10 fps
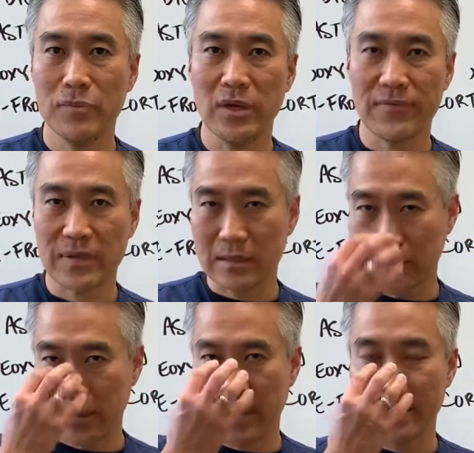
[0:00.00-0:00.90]
You have to
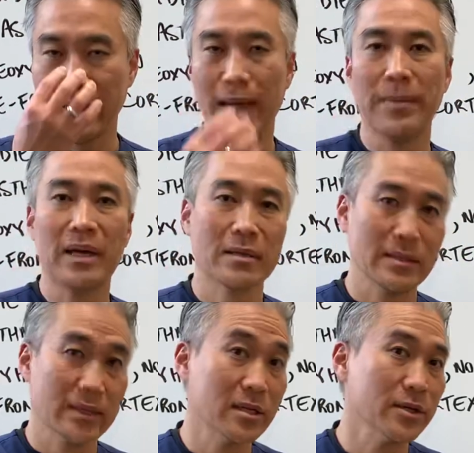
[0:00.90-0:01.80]
get that
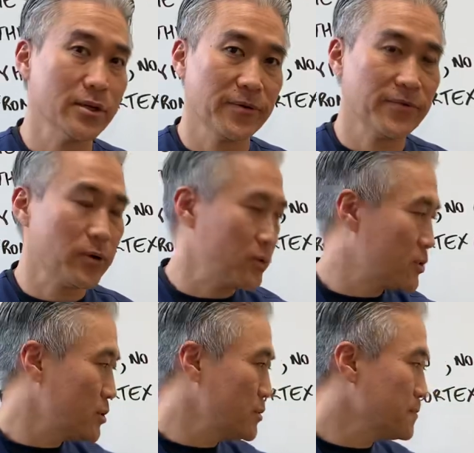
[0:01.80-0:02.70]
medically cleared
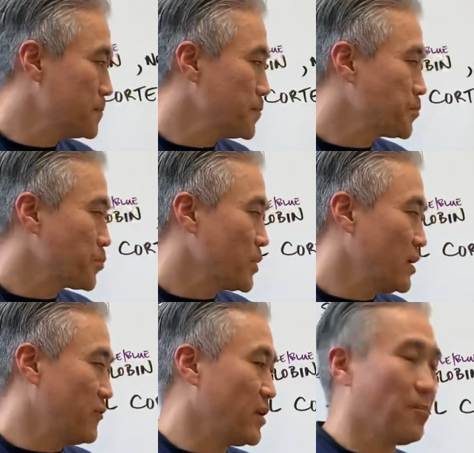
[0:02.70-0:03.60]
first.
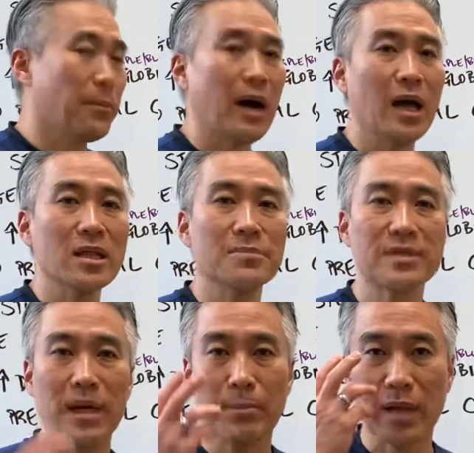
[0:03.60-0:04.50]
If you have polyps
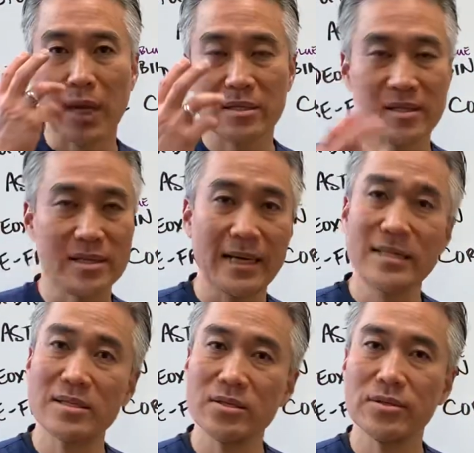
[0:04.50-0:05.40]
that block the
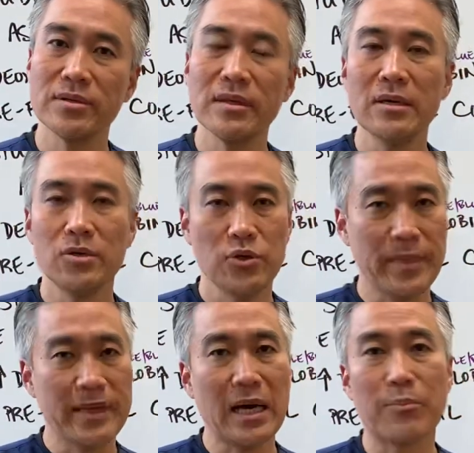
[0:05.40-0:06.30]
sinuses, you
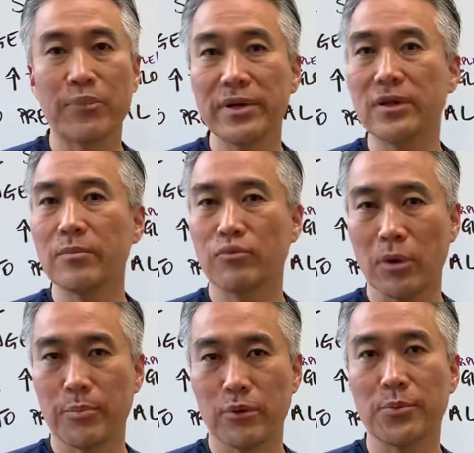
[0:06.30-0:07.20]
may not breathe
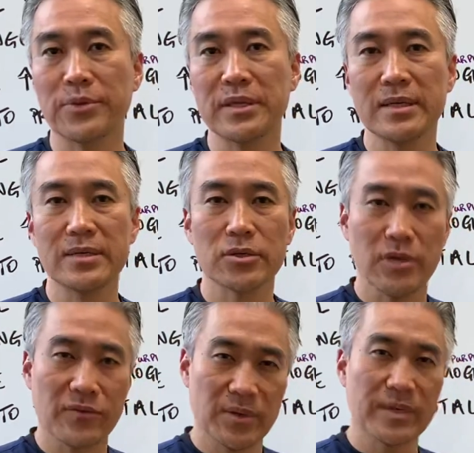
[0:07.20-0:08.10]
appropriately, so
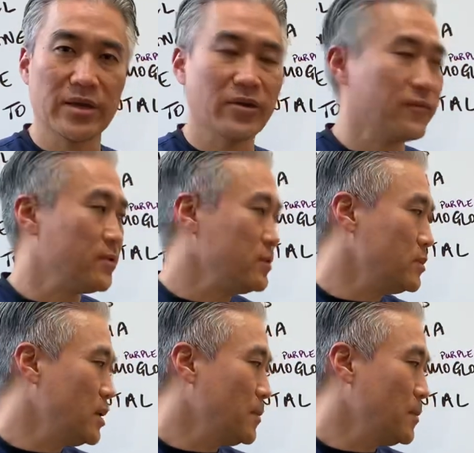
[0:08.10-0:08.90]
you have to be careful.